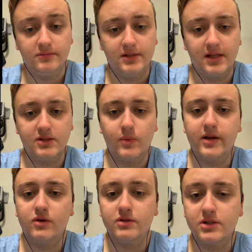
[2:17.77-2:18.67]
So that's when
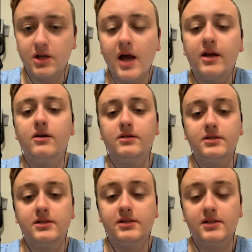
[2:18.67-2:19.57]
your site
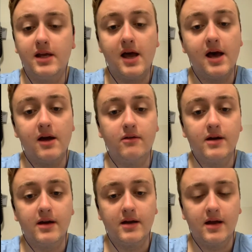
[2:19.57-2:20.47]
costs
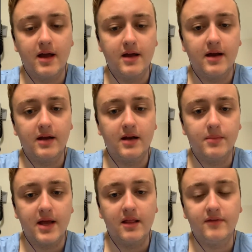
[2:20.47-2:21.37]
are going to
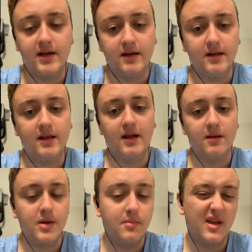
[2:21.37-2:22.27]
be elevated and they're going
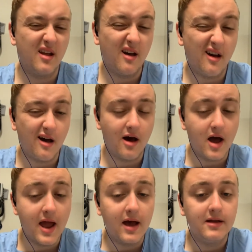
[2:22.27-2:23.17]
to be a bit
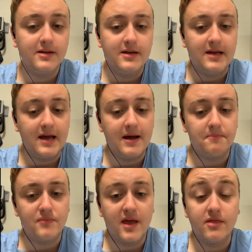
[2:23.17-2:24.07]
higher.
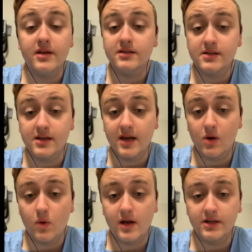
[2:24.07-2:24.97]
And things can get
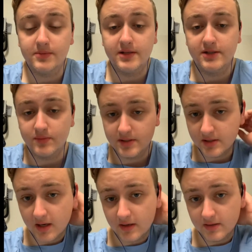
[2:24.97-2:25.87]
quite expensive with
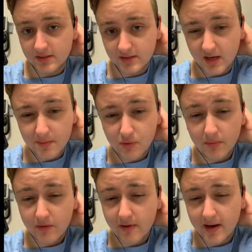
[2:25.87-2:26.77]
site costs. I'd
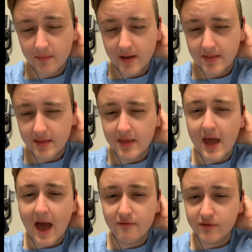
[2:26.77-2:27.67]
probably recommend that the
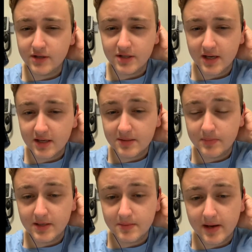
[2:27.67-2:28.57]
average you're going to
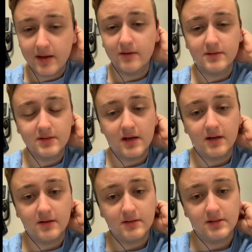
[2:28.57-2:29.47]
be spending on site
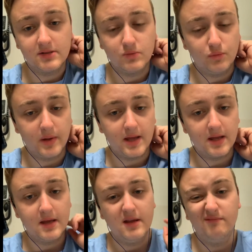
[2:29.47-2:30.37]
costs will be,
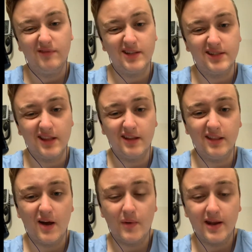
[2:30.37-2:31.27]
I'd say the
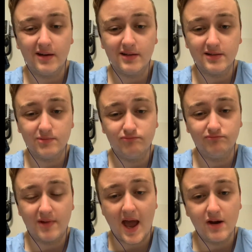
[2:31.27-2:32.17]
low end is
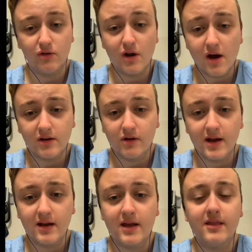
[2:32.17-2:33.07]
8 or 9
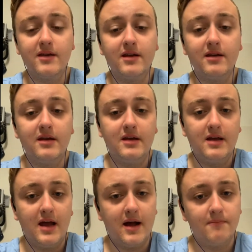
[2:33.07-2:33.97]
grand, and then
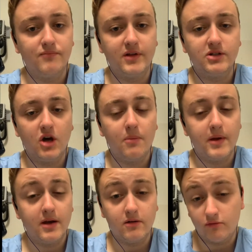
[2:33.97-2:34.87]
the top
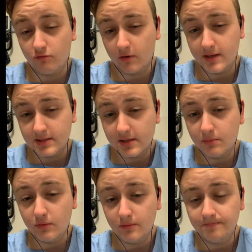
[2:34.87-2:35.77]
end of
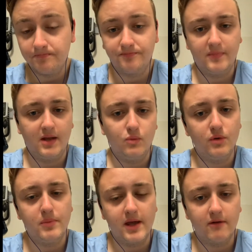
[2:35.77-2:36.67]
reasonable
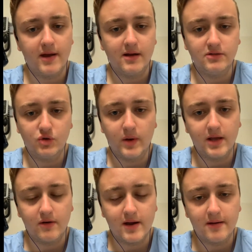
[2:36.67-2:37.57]
would be around
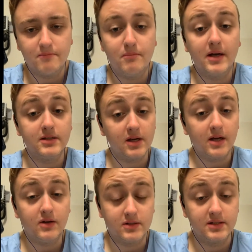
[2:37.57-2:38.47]
20 grand. But site
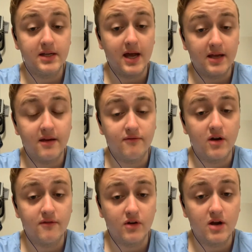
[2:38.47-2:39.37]
costs can get
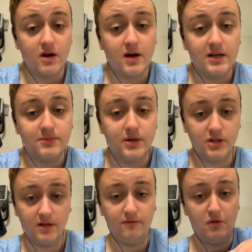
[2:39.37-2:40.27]
very, very high,
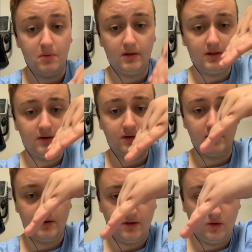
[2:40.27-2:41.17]
especially if you're building on
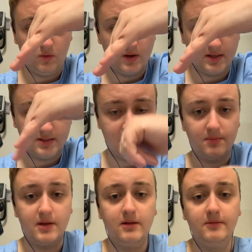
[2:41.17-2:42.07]
quite a
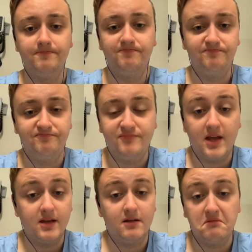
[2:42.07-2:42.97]
steep hill.
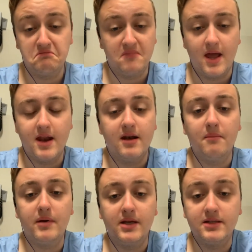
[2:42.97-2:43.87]
They can end
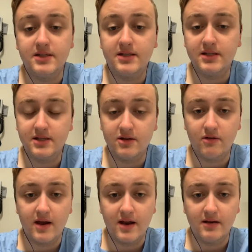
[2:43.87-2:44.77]
up being 60
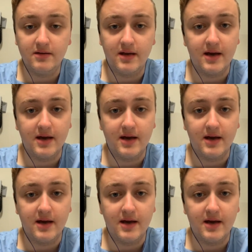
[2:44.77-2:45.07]
grand.